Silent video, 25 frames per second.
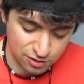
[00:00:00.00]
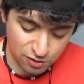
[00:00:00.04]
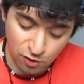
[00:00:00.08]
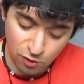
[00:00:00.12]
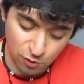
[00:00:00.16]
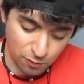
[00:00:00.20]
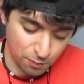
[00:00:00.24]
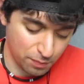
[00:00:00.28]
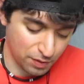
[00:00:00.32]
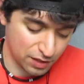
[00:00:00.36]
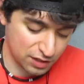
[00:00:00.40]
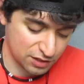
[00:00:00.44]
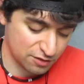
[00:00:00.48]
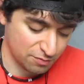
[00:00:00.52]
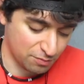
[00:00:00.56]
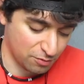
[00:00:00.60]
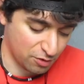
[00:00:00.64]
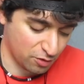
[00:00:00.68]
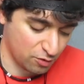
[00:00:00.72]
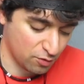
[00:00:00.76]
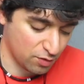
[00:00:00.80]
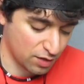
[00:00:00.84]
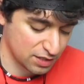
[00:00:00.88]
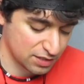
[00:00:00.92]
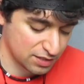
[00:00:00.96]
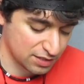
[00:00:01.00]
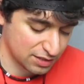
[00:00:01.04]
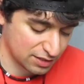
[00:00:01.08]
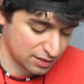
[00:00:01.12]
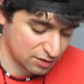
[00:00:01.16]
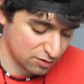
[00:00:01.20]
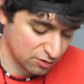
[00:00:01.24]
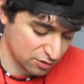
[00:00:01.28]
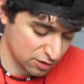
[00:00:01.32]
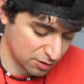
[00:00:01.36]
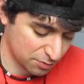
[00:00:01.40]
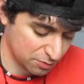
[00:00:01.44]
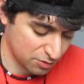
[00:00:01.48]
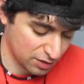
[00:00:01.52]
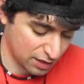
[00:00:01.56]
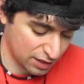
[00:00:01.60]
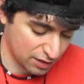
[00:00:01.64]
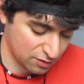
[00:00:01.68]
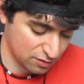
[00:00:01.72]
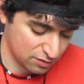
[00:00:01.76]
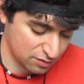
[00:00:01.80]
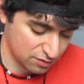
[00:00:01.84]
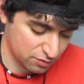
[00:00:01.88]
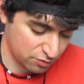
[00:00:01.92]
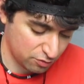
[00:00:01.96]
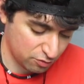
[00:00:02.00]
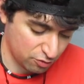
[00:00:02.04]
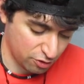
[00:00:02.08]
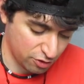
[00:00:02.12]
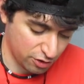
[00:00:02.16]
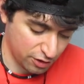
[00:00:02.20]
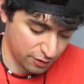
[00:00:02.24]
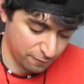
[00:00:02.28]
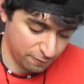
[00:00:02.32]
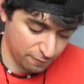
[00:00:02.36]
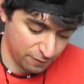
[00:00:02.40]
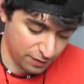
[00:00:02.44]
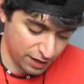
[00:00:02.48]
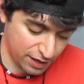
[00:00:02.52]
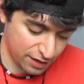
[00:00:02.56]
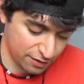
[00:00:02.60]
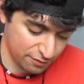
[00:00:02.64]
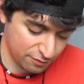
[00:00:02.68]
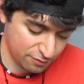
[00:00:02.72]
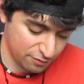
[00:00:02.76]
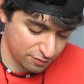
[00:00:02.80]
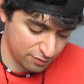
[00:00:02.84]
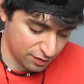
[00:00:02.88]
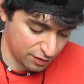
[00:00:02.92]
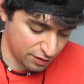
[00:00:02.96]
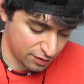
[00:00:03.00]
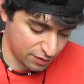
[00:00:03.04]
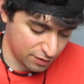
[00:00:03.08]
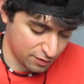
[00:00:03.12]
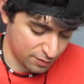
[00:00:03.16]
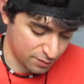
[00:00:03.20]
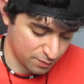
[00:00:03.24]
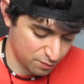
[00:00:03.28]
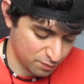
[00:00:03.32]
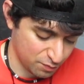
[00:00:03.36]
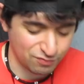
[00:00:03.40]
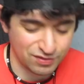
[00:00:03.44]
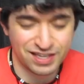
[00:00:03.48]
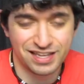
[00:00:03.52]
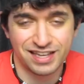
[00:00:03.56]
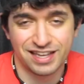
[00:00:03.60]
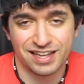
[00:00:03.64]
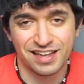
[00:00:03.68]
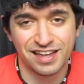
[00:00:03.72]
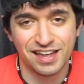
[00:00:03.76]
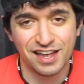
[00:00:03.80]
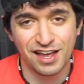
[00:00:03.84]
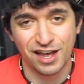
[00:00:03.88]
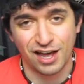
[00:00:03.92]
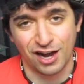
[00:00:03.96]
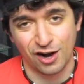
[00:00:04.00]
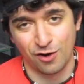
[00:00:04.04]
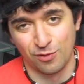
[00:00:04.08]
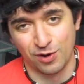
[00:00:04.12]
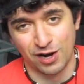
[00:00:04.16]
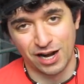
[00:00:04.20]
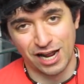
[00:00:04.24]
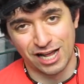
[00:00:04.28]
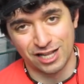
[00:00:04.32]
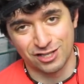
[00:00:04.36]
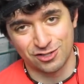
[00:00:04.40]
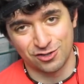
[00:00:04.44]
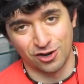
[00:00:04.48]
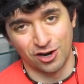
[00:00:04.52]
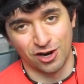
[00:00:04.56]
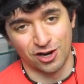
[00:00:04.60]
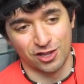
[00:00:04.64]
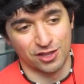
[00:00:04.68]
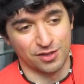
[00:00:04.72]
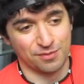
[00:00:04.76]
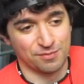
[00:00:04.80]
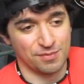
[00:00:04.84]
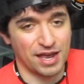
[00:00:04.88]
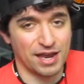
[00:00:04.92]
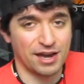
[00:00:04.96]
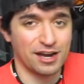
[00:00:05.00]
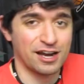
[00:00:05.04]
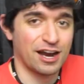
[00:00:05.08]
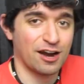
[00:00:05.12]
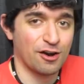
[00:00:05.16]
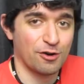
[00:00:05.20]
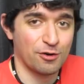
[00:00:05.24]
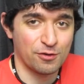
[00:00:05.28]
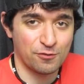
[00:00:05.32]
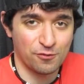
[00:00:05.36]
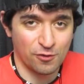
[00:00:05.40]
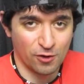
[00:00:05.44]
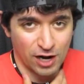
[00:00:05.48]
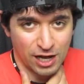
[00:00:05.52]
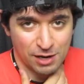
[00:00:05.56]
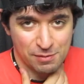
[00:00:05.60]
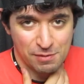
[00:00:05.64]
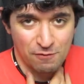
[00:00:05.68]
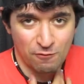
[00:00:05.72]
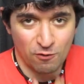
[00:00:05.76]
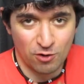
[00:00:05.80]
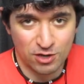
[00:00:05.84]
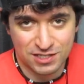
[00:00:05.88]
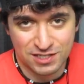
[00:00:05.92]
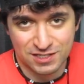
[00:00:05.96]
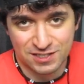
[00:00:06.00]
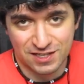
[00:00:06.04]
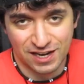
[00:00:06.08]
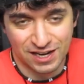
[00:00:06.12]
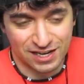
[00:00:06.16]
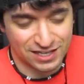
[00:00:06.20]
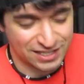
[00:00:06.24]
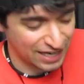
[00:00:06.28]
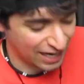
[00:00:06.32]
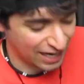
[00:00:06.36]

whole bunch more questions. It goes up to like 35. I don't wanna answer all of them, man. I already feel like my voice is getting